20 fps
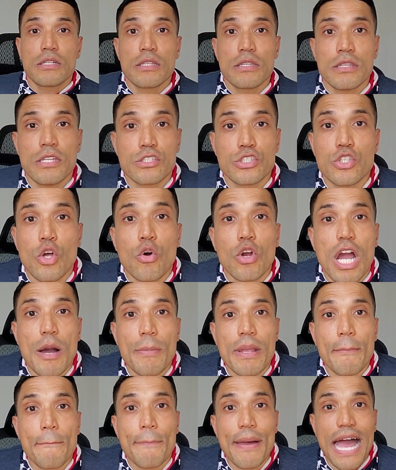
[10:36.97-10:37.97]
there's no
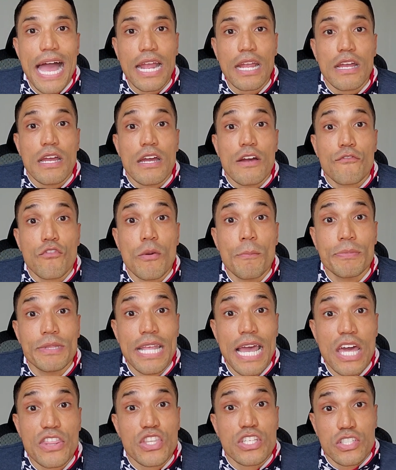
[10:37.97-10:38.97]
coming back from
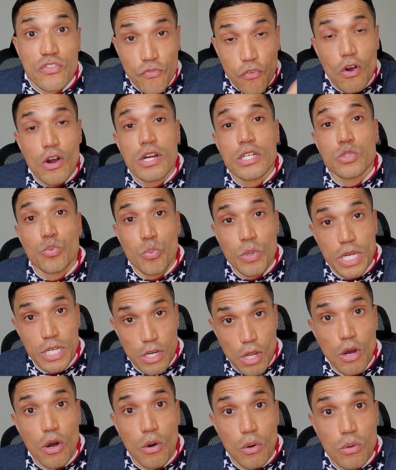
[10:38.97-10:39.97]
death as far as we
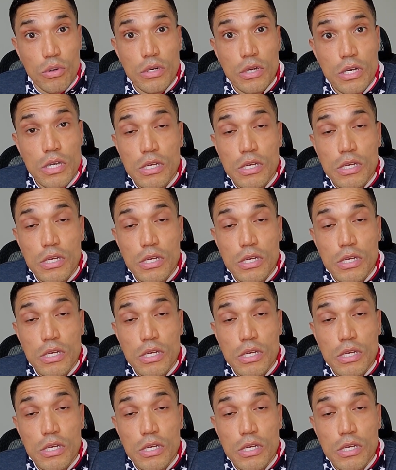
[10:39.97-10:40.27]
know.